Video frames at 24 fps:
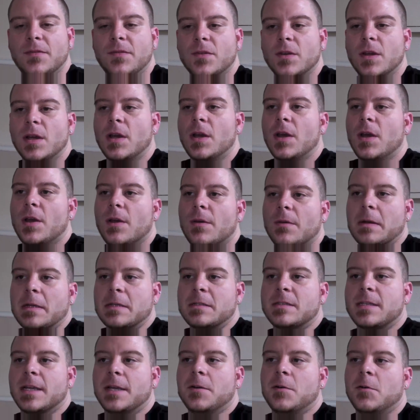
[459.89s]
I'm going to stay
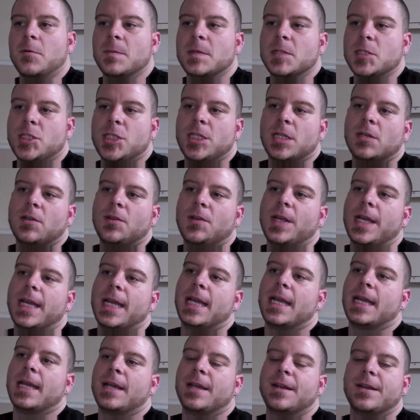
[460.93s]
home and chill.
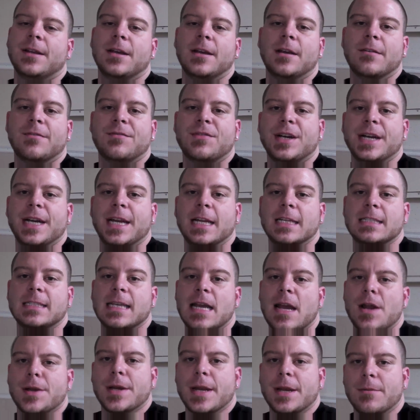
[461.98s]
And Friday, Saturday,
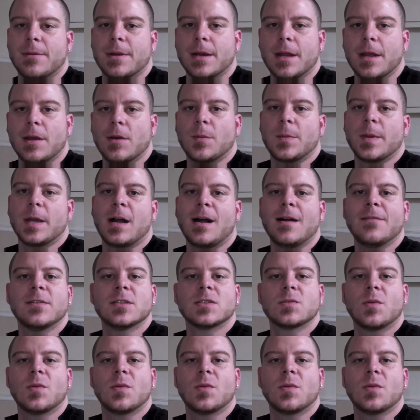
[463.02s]
Renee will be off as well.